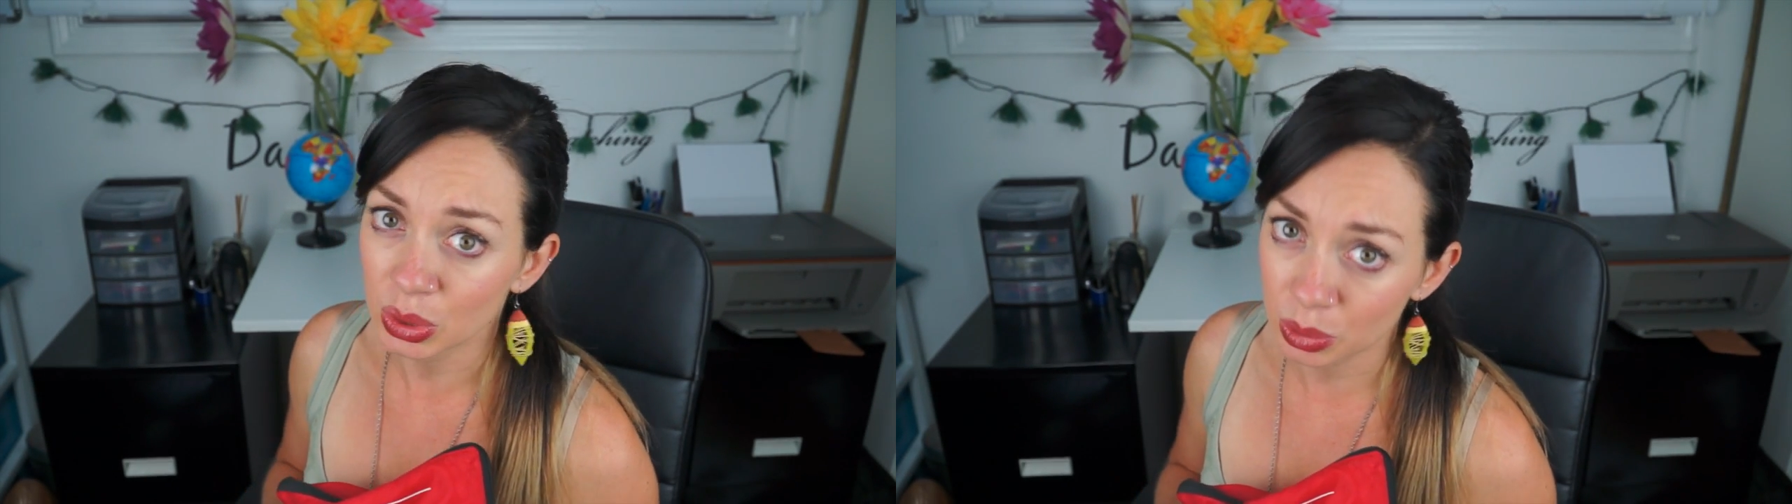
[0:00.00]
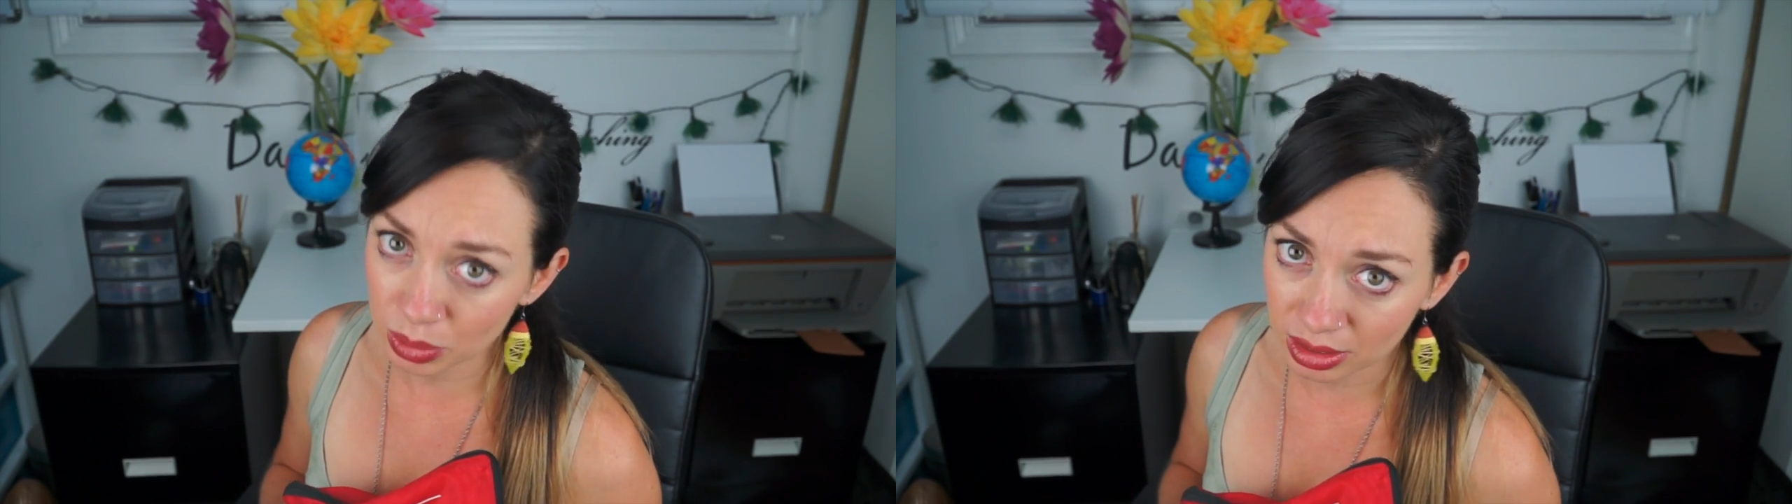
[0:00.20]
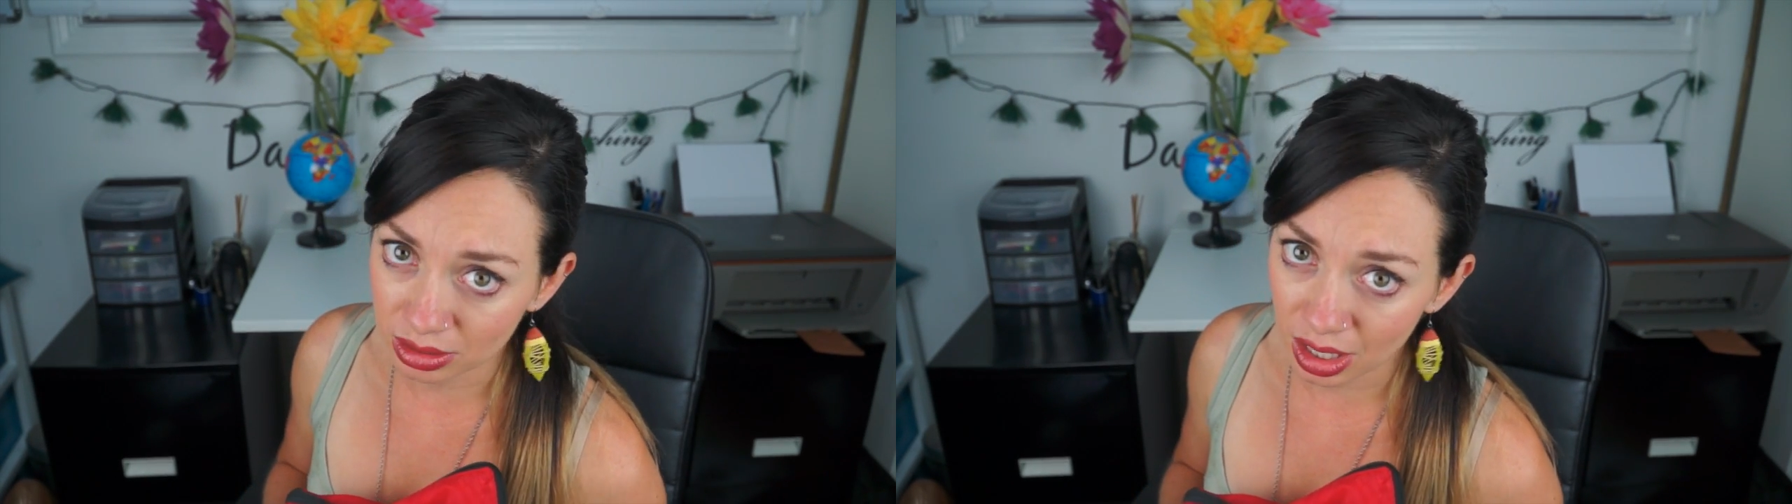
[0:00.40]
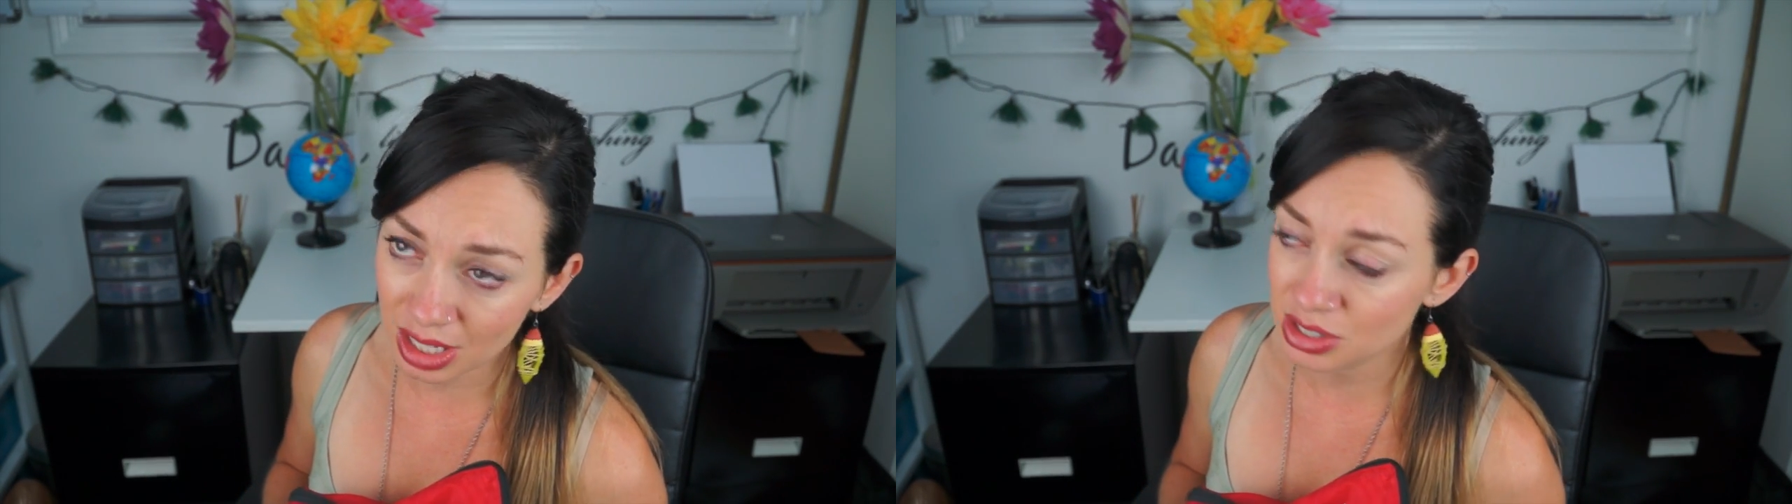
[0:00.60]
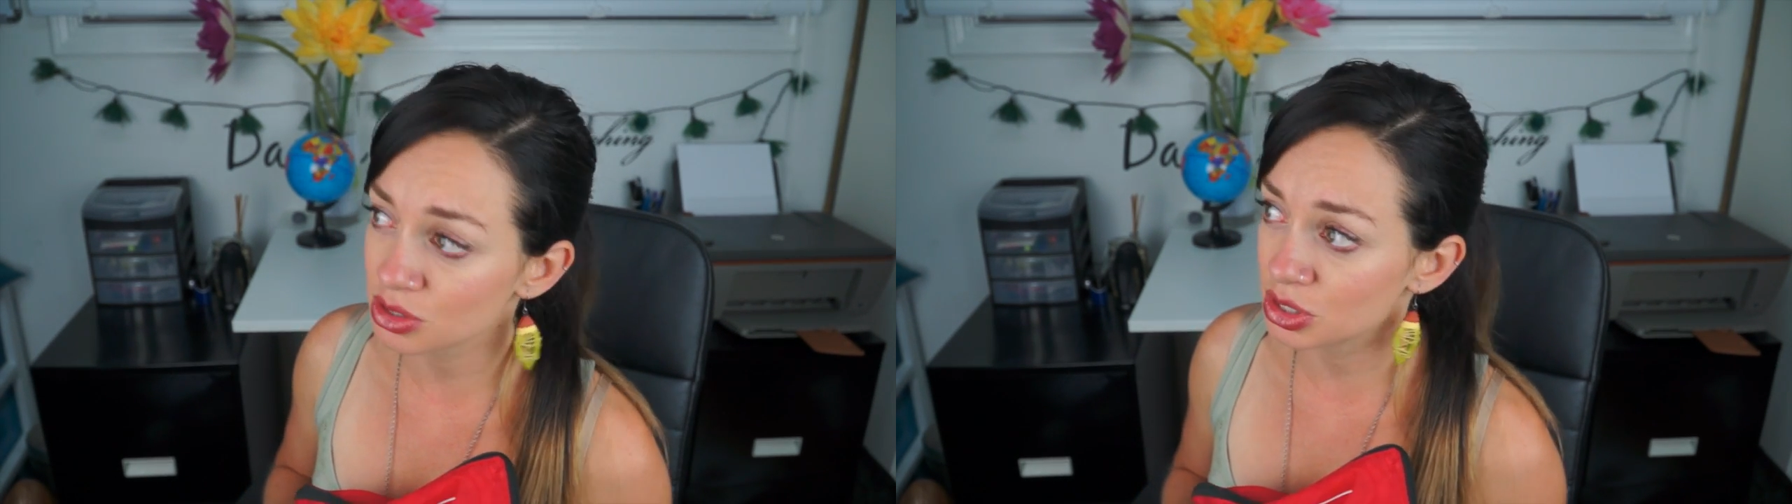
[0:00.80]
or run a
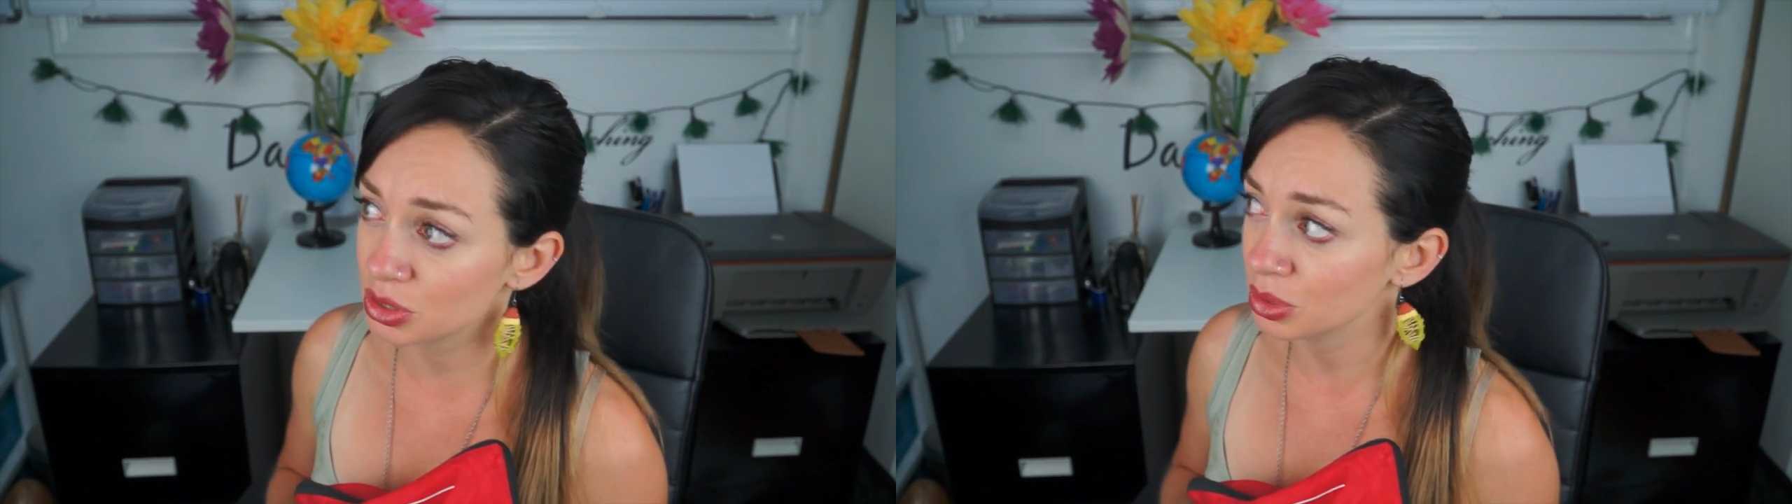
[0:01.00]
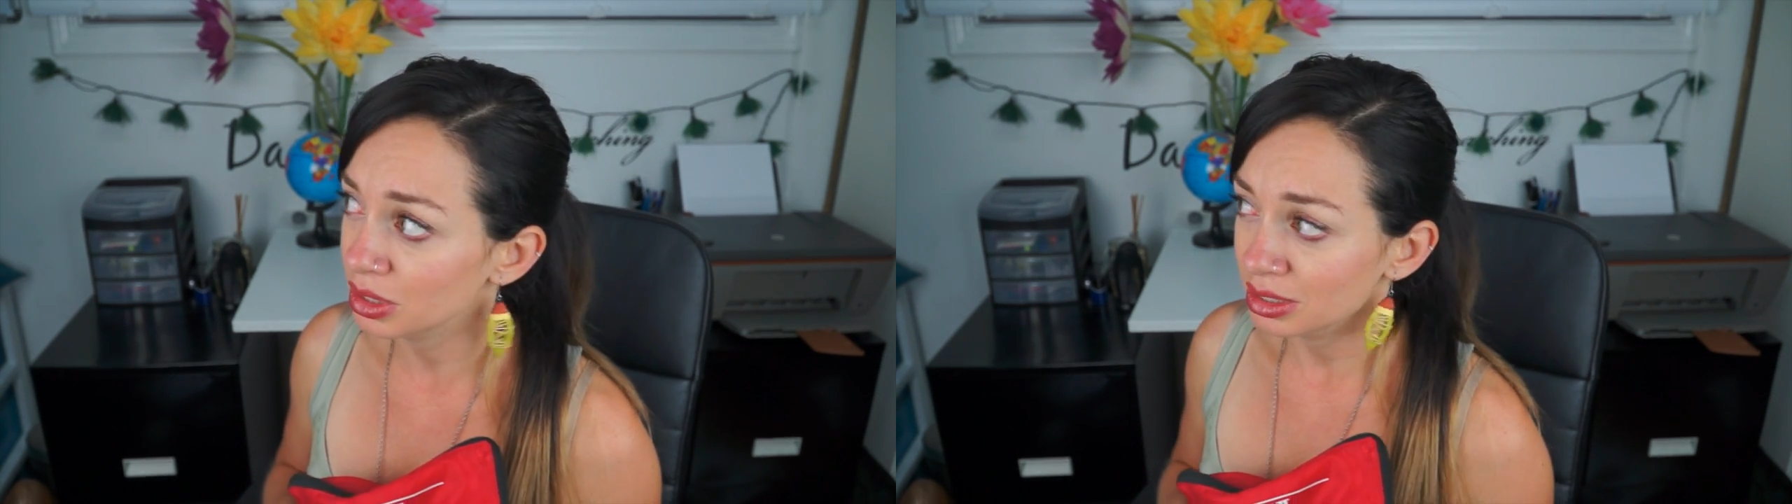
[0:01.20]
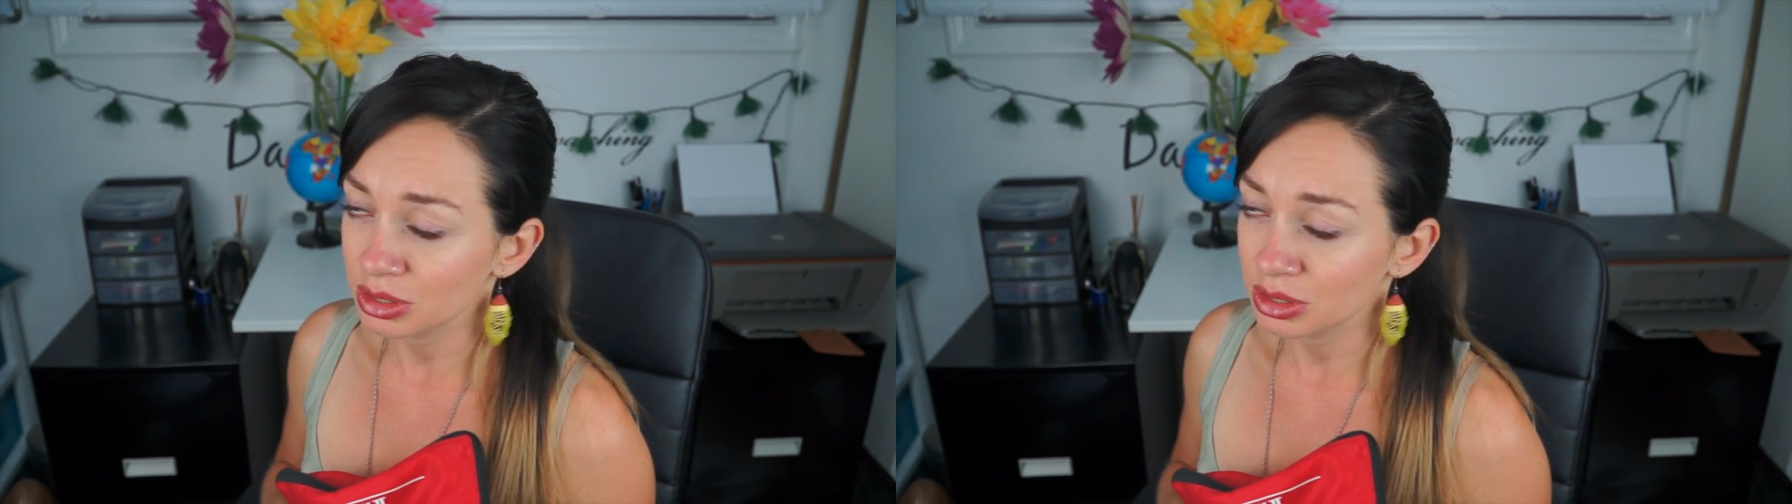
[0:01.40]
lot, or do